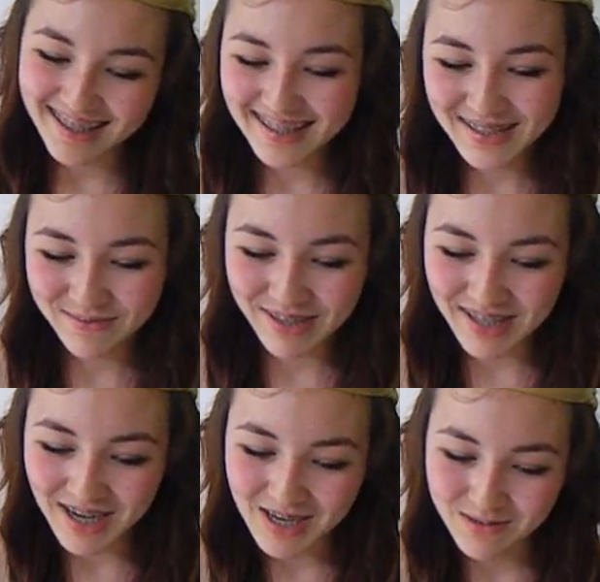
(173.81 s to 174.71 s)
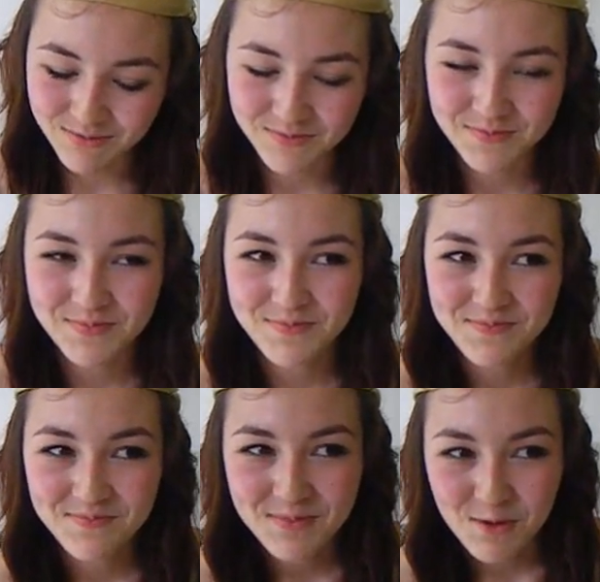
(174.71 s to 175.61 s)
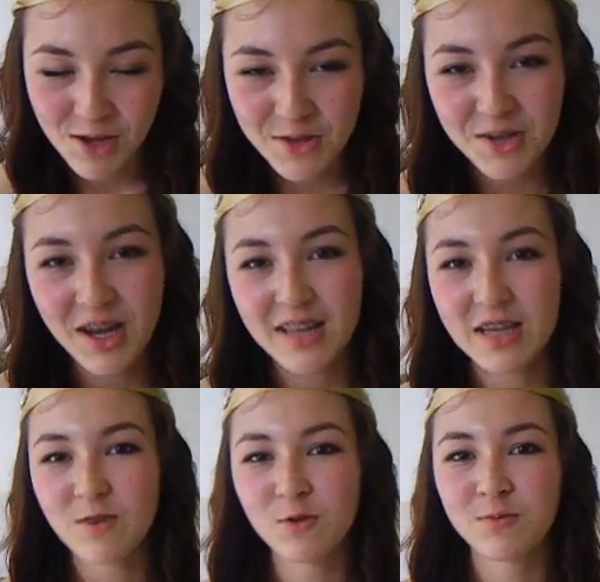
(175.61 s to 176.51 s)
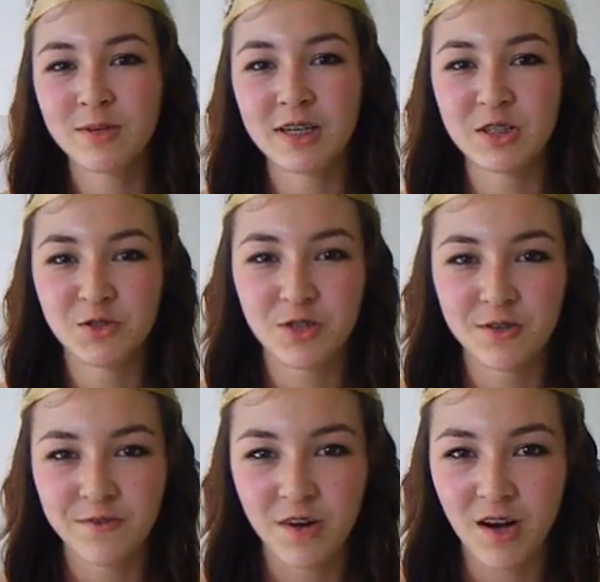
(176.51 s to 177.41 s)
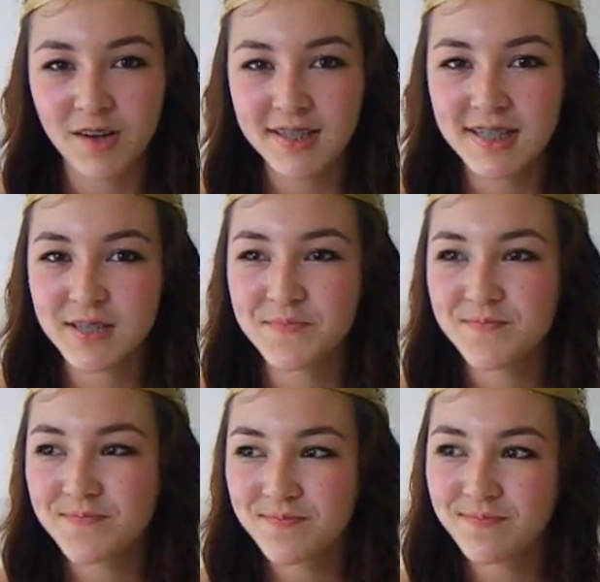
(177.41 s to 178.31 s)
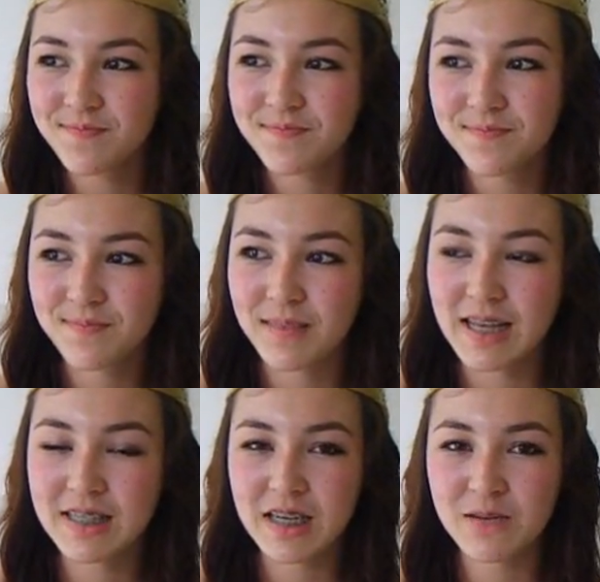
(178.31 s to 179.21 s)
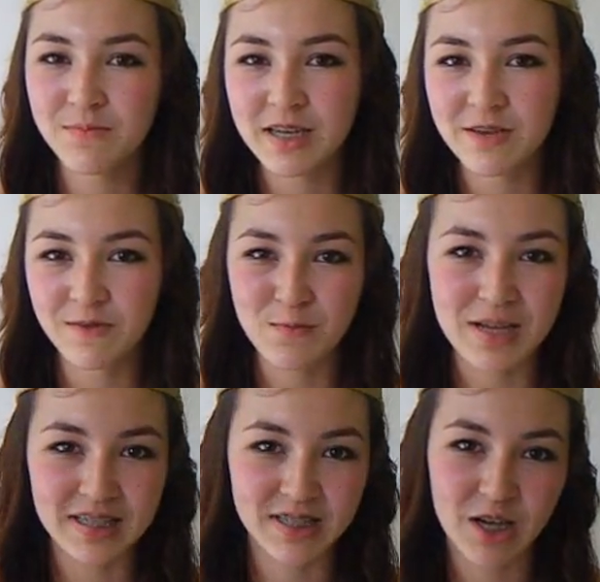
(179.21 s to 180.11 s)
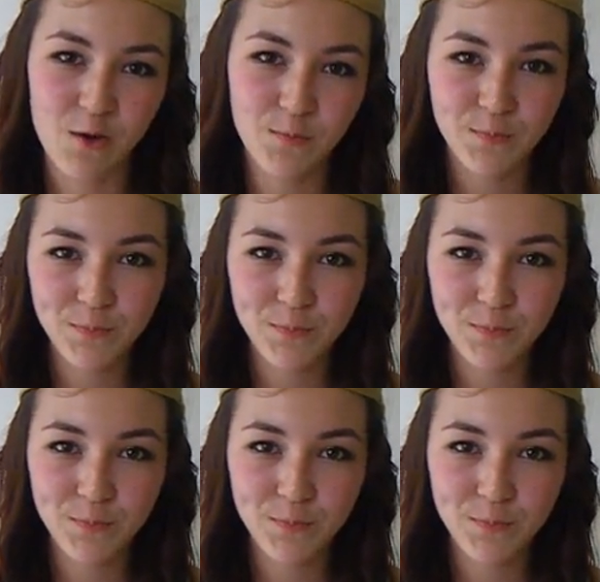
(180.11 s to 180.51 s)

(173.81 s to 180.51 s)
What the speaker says: But whether or not that rumor is true or false, that's gonna be for me to know.